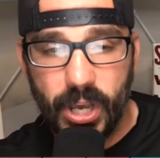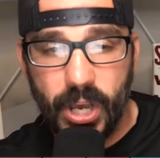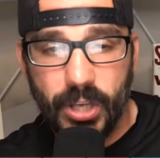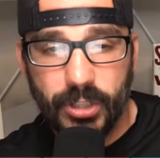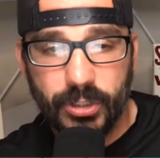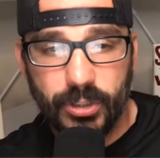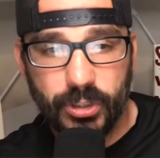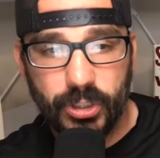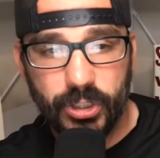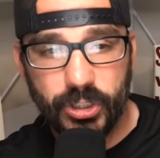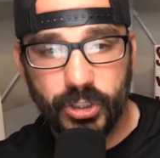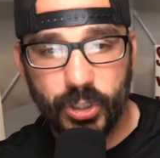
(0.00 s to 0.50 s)

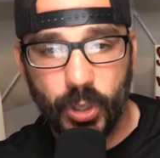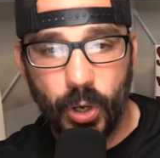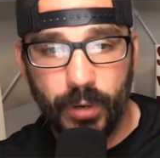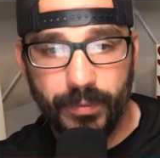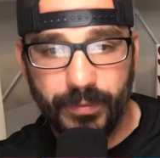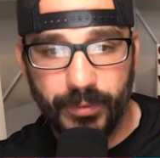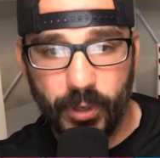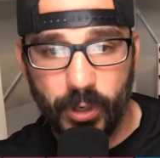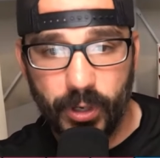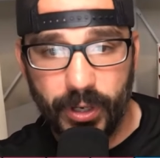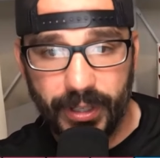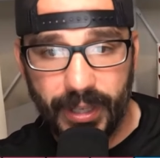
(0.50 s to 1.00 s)
So just so if
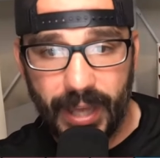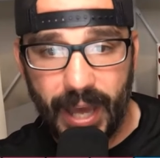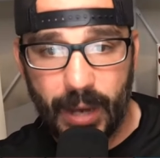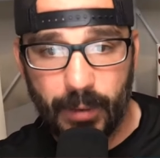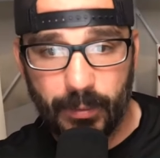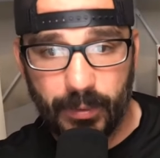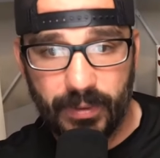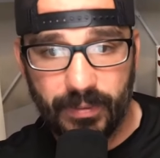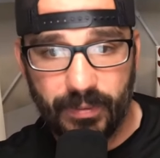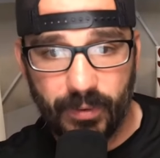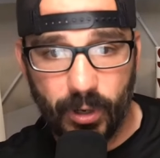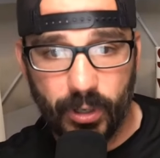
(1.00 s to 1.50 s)
you're in that
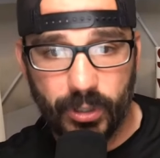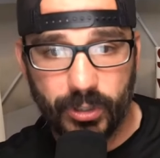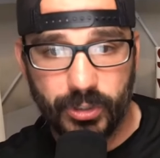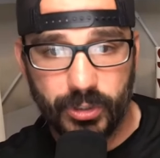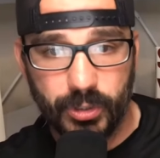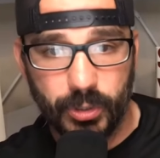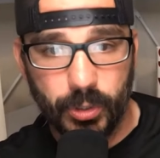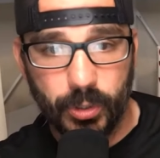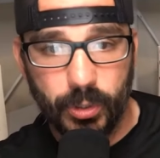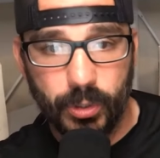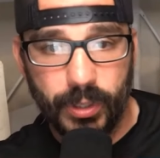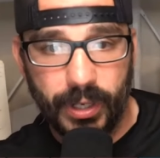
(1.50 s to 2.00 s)

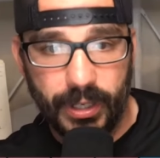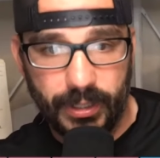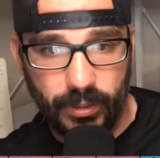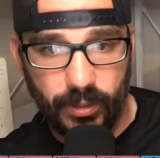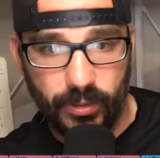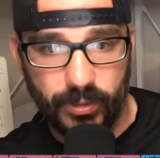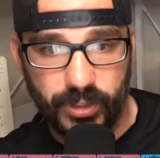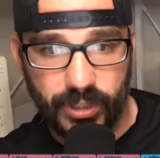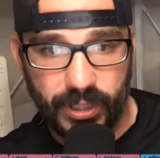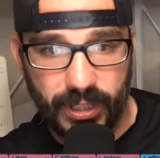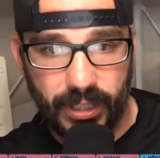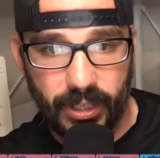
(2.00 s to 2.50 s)
reversal and
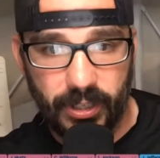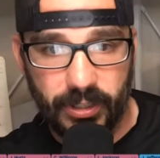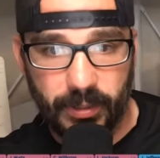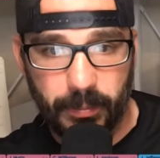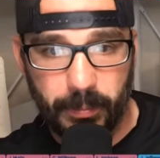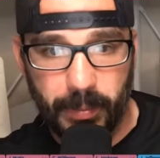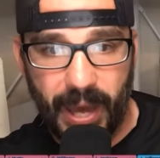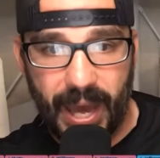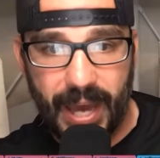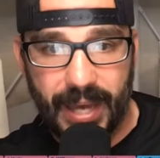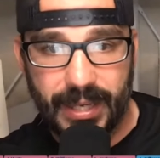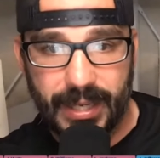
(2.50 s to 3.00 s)
you're sitting at the
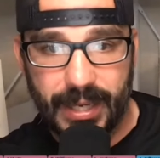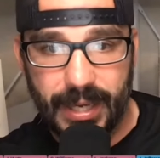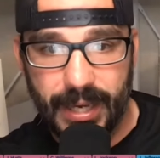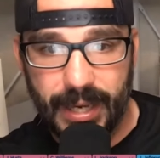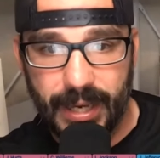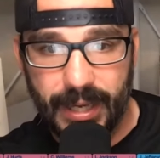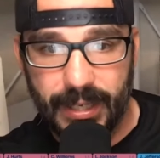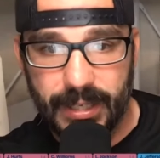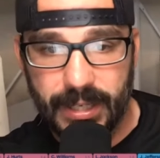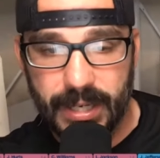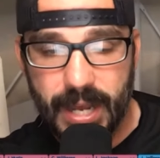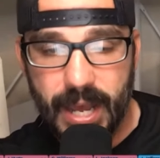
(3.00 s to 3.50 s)
back
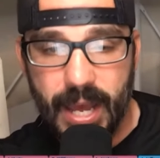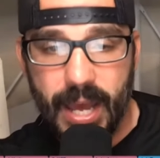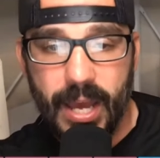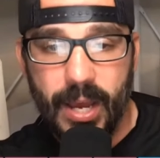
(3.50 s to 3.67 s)
end,